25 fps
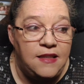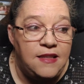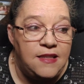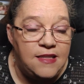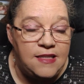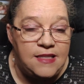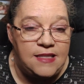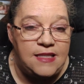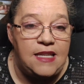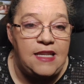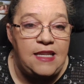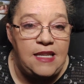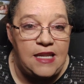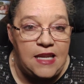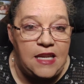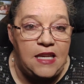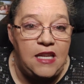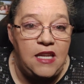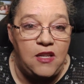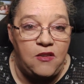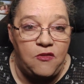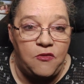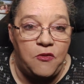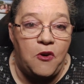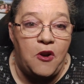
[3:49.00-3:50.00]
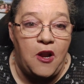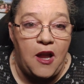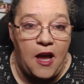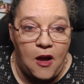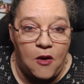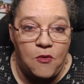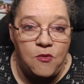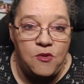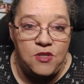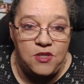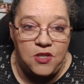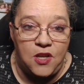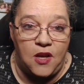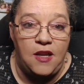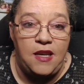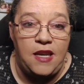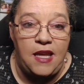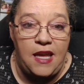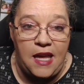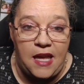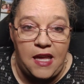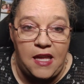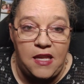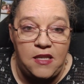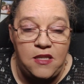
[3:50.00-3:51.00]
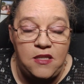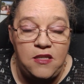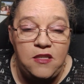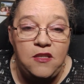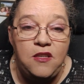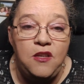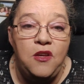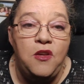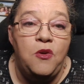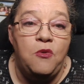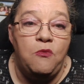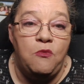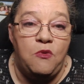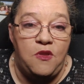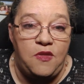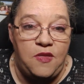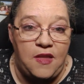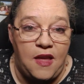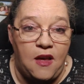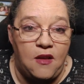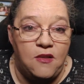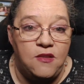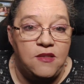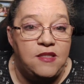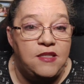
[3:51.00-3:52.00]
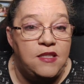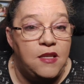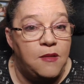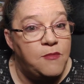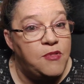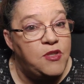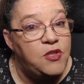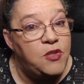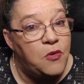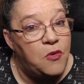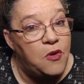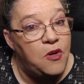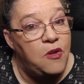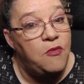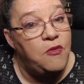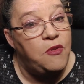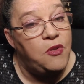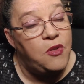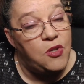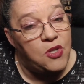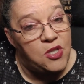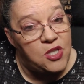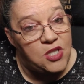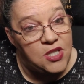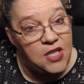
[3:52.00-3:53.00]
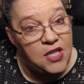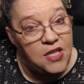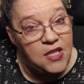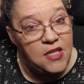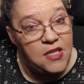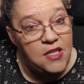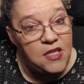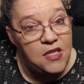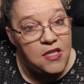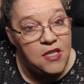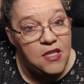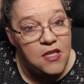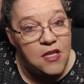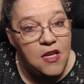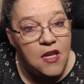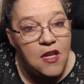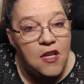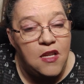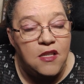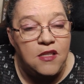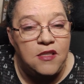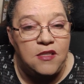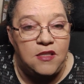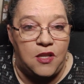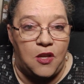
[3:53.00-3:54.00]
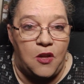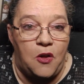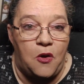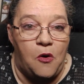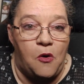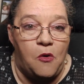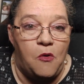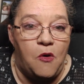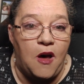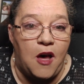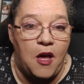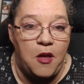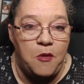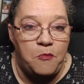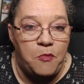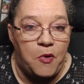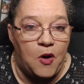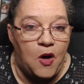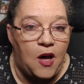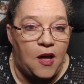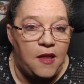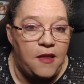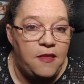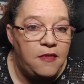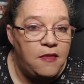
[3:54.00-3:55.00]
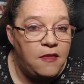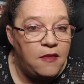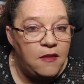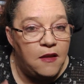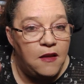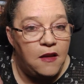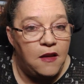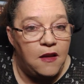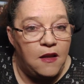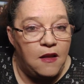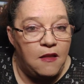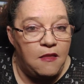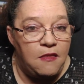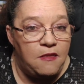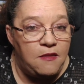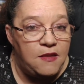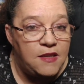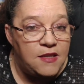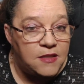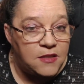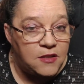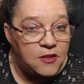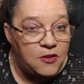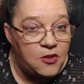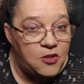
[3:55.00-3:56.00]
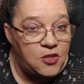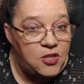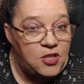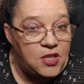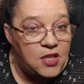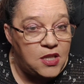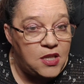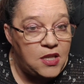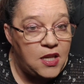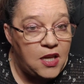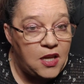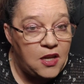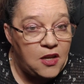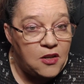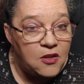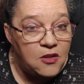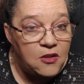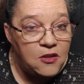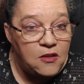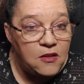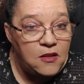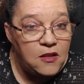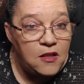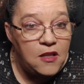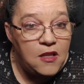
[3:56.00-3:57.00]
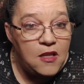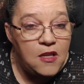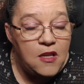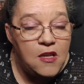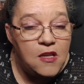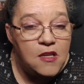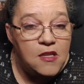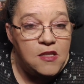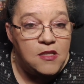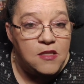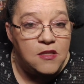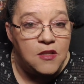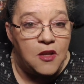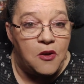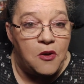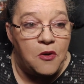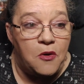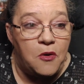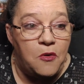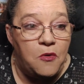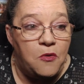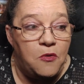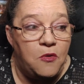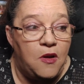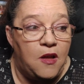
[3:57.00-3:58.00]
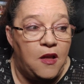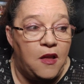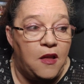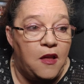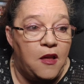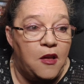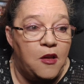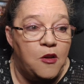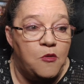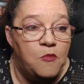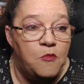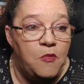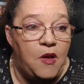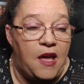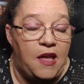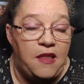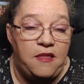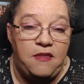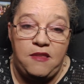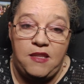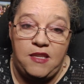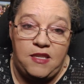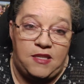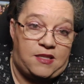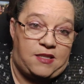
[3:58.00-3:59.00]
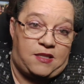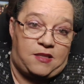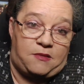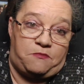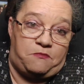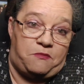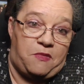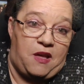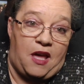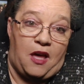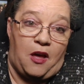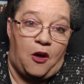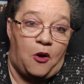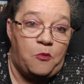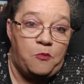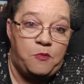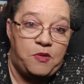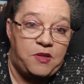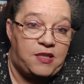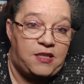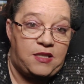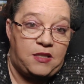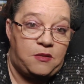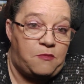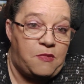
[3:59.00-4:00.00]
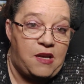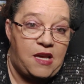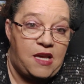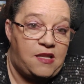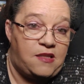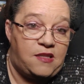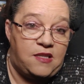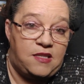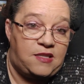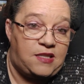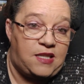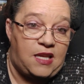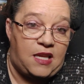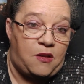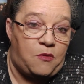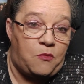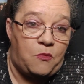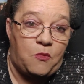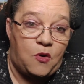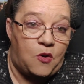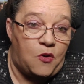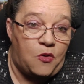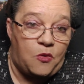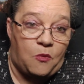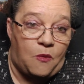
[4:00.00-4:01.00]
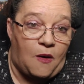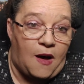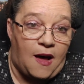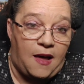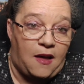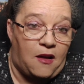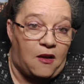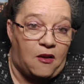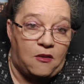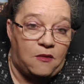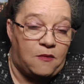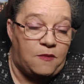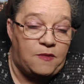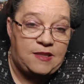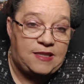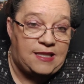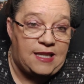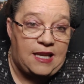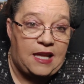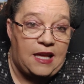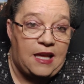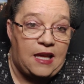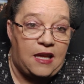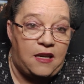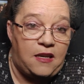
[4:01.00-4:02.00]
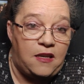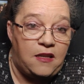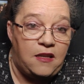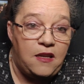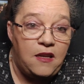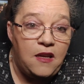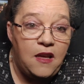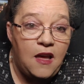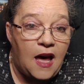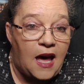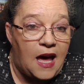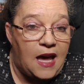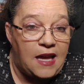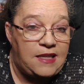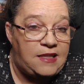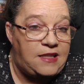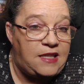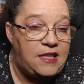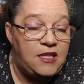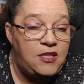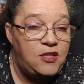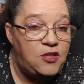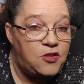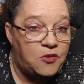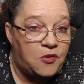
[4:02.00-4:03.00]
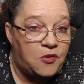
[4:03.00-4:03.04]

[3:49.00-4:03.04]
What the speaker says: sit in it for hours on end without some sort of cushion. So I bought this cushion here. So, and this helps to make the seat worthwhile sitting in. I did